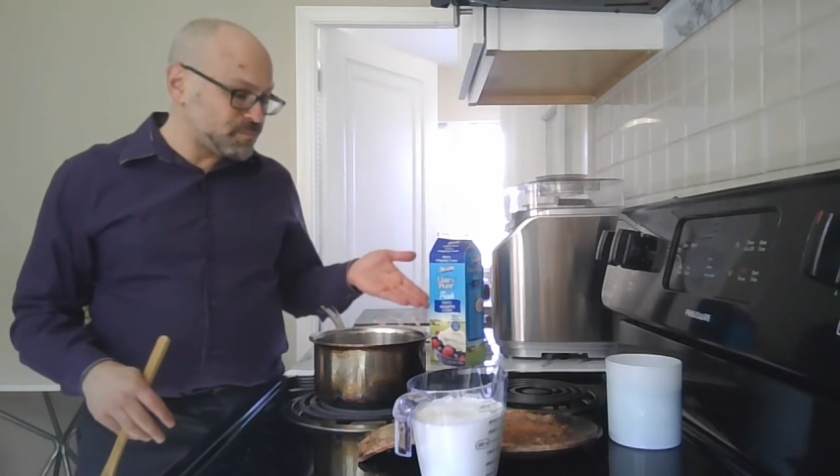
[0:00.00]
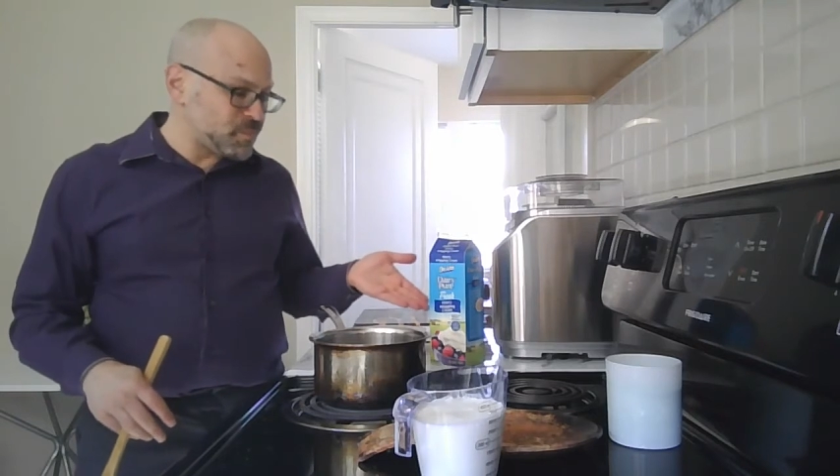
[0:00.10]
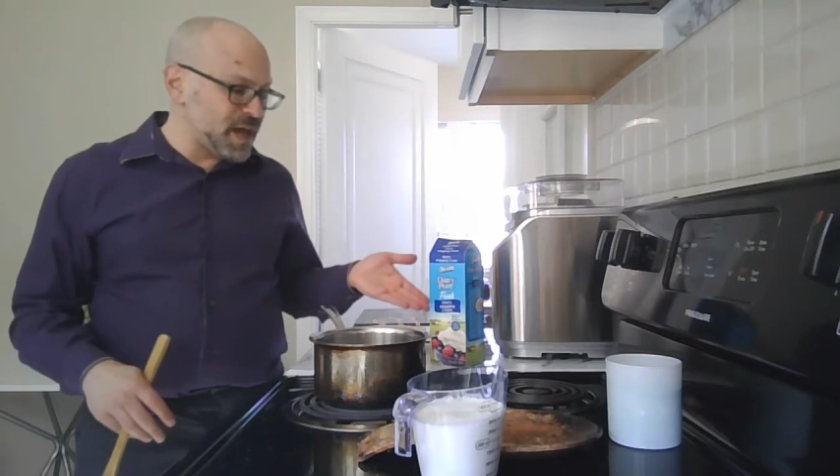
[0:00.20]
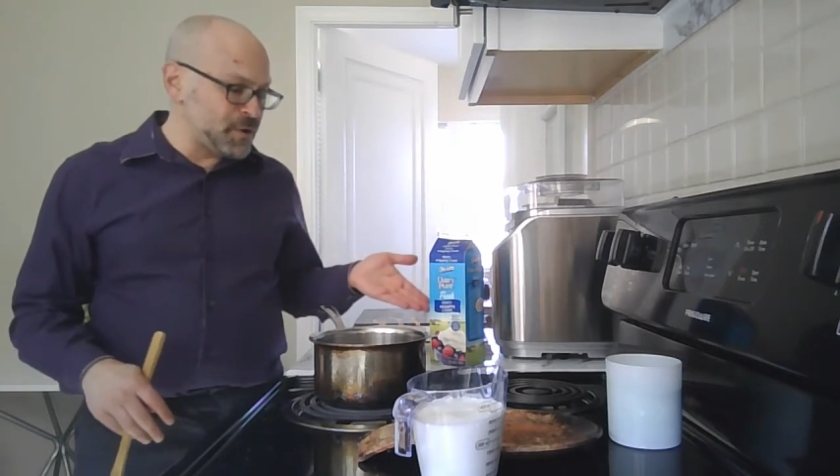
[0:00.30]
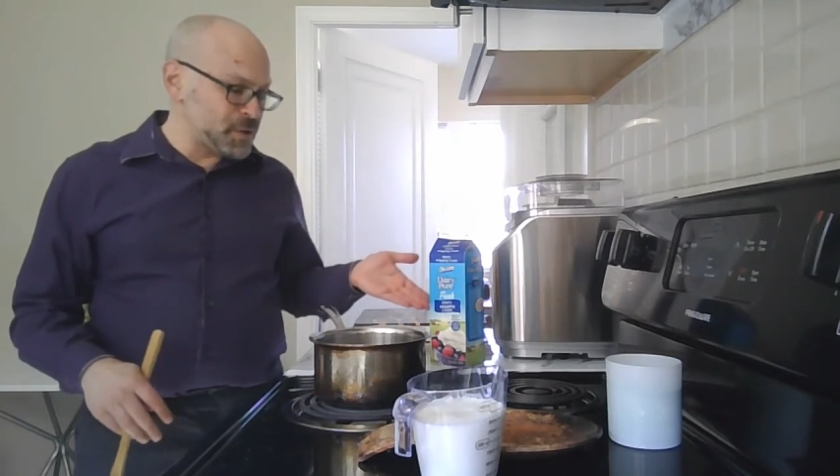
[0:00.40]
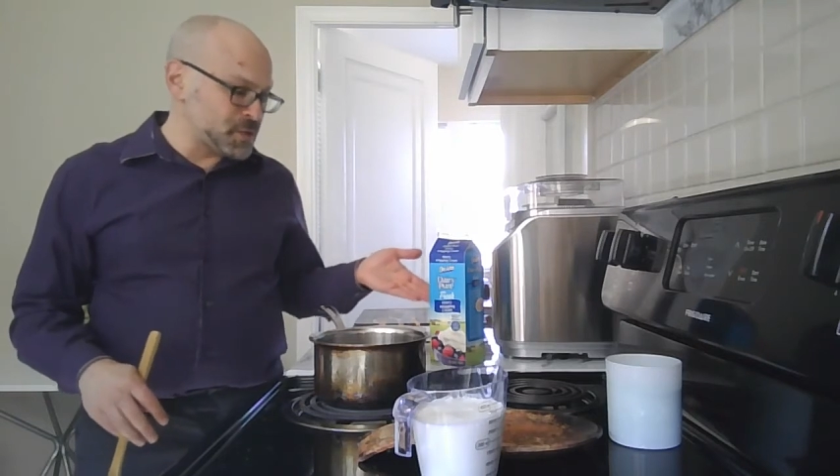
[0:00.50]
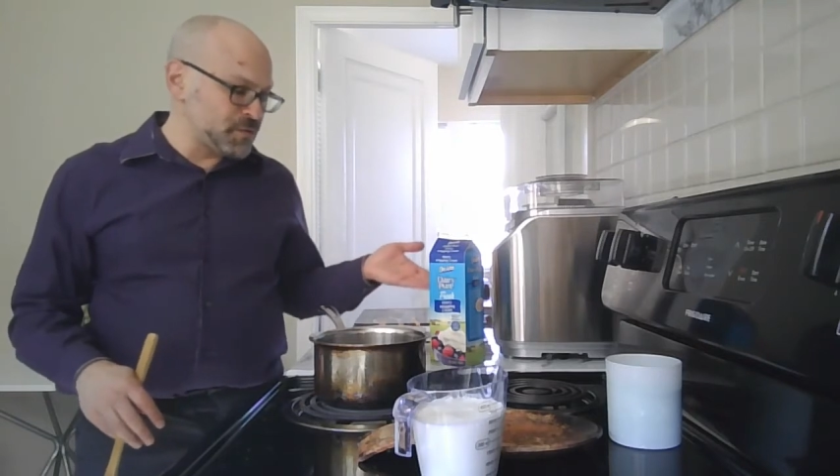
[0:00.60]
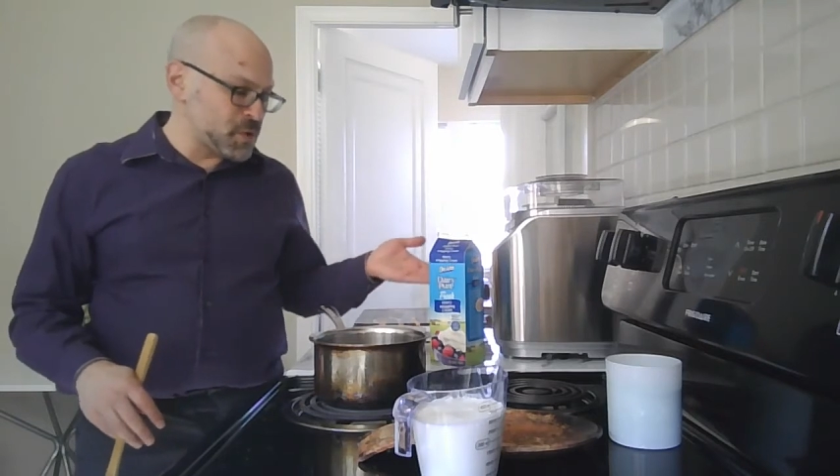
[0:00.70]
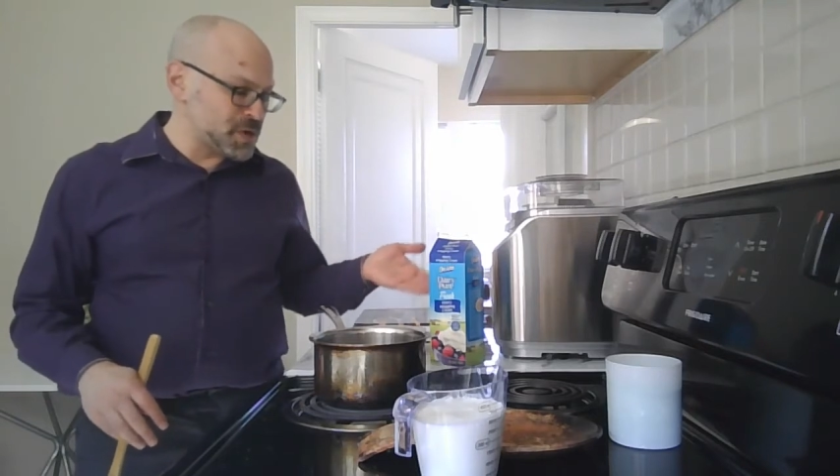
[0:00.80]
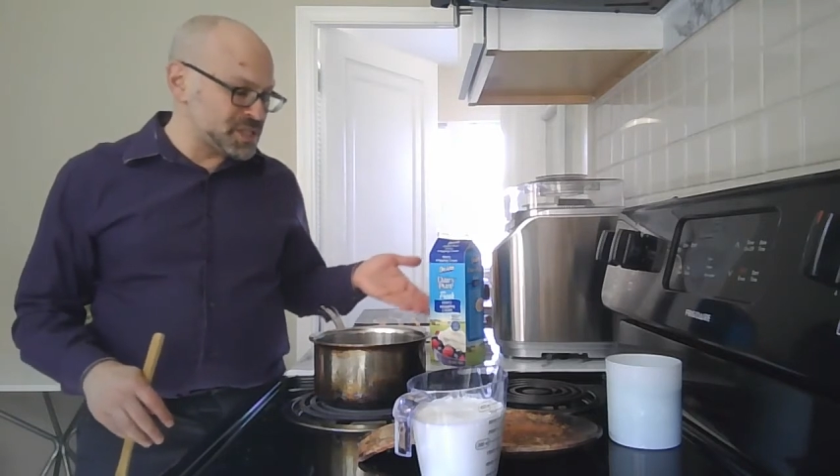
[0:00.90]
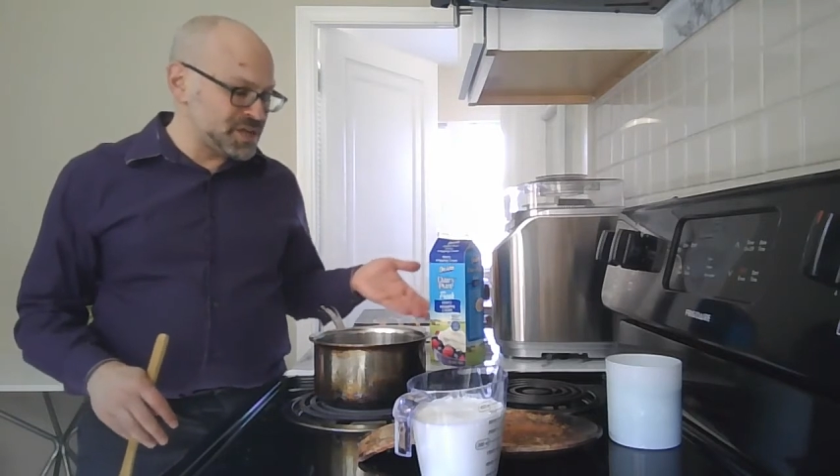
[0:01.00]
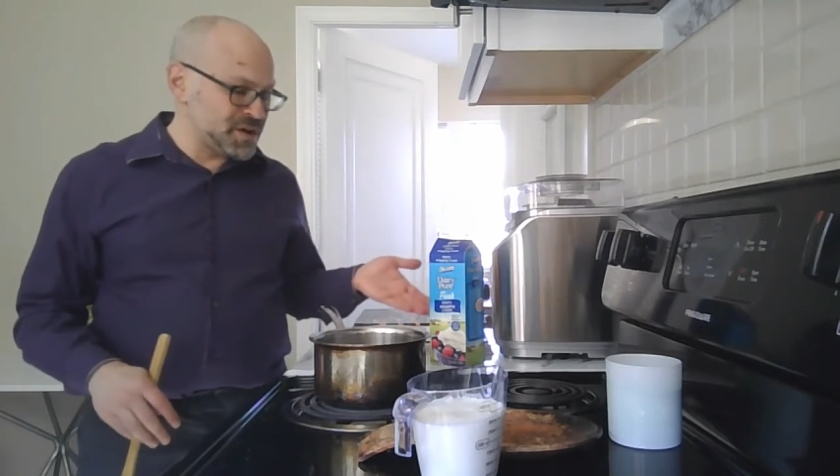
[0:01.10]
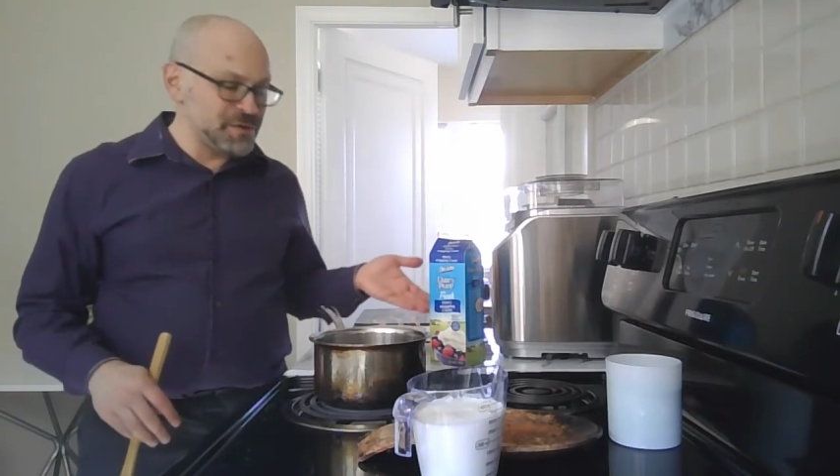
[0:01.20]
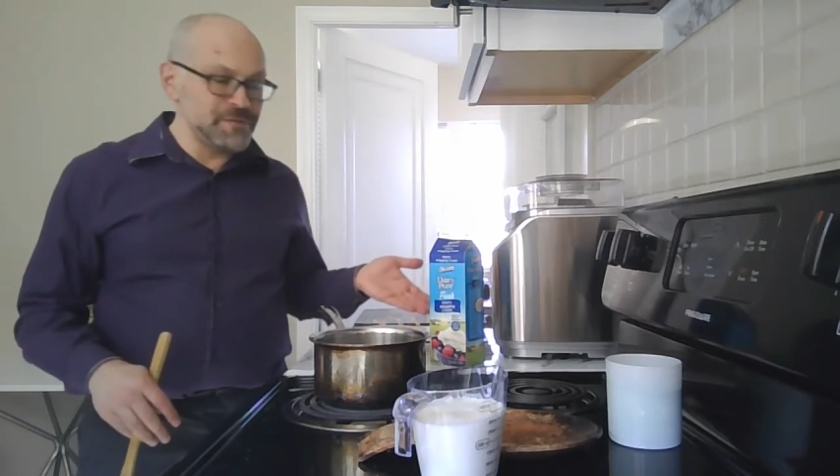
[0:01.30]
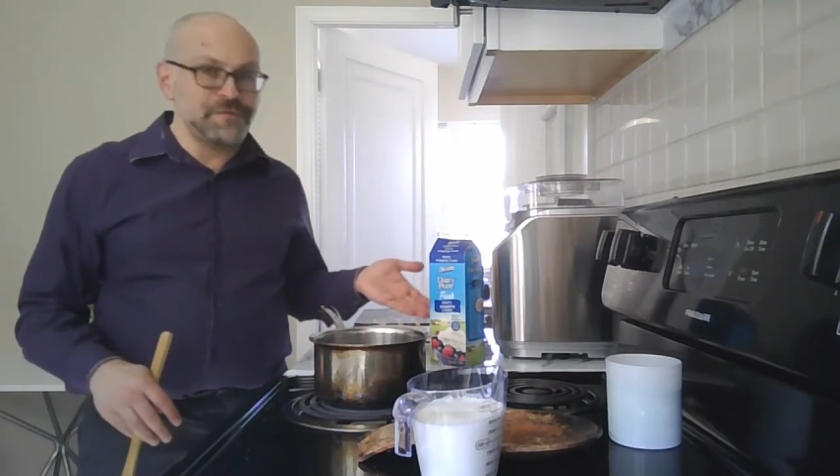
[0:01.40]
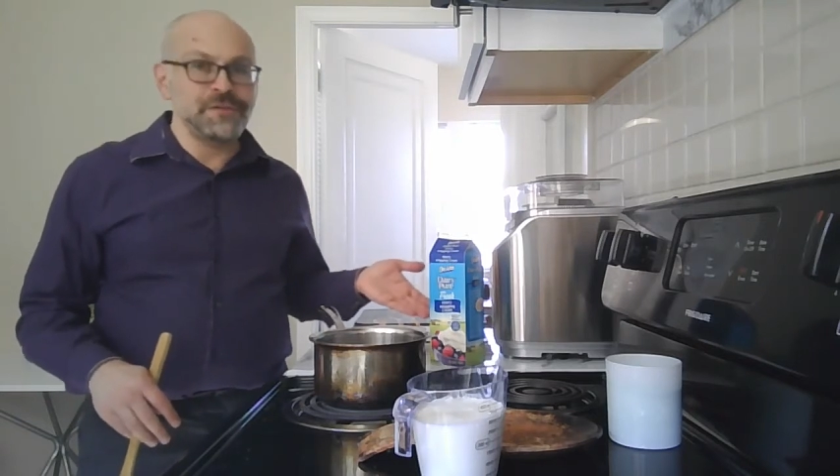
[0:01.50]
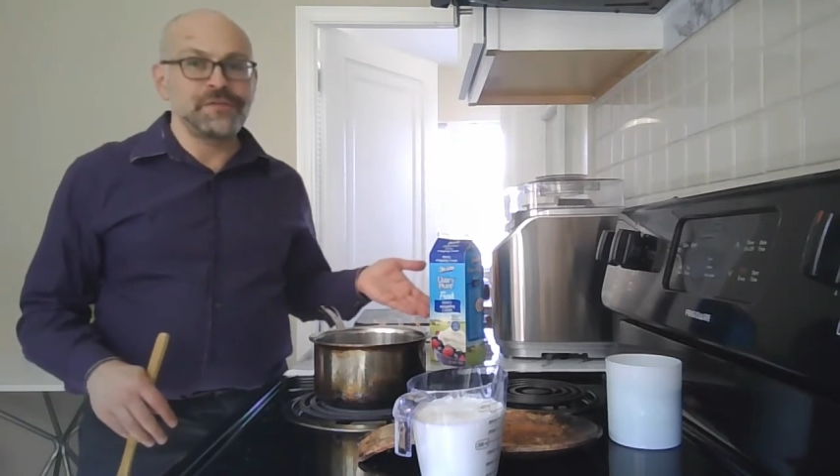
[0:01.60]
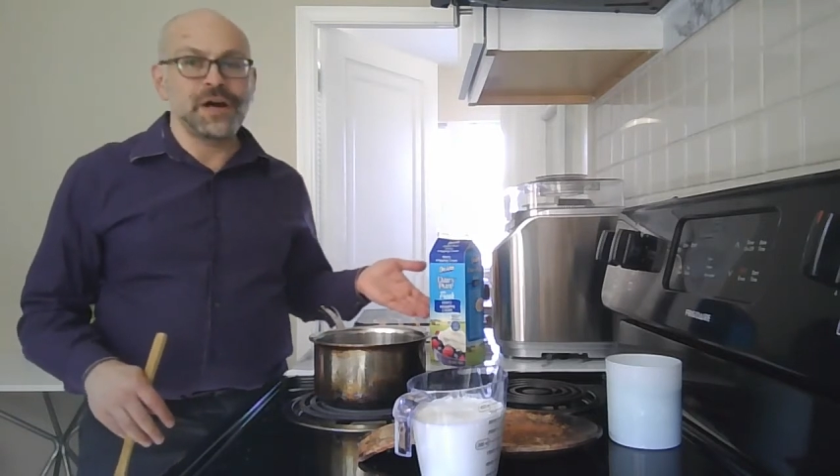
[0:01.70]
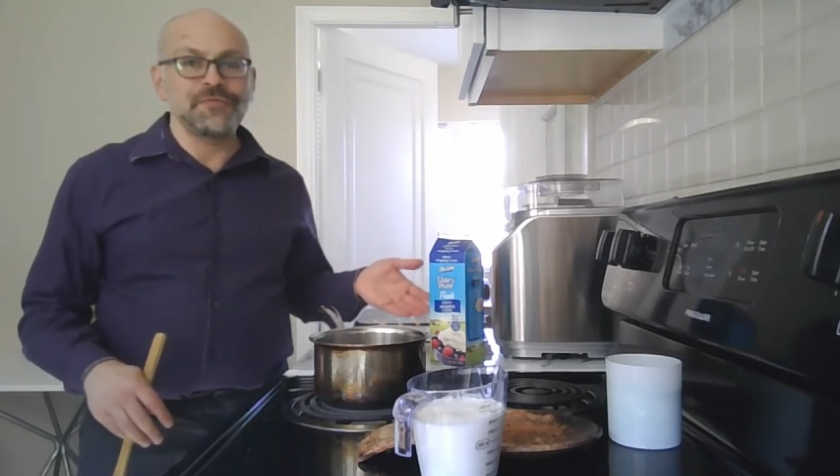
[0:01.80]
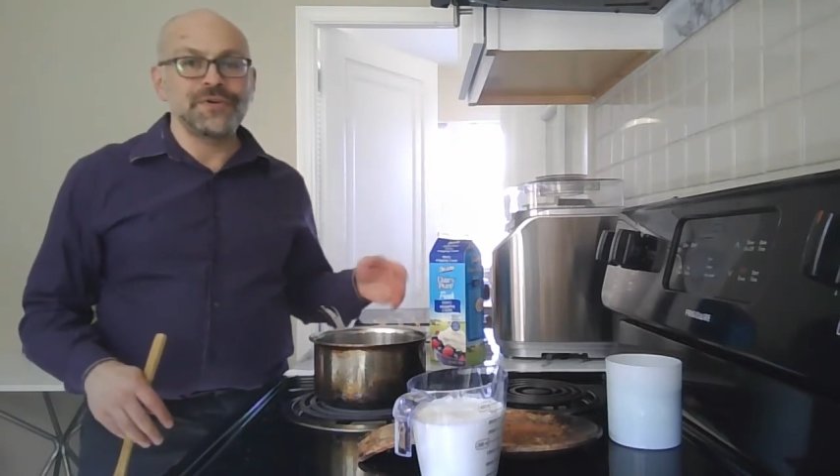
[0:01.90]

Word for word: And also, of course, you know, you've got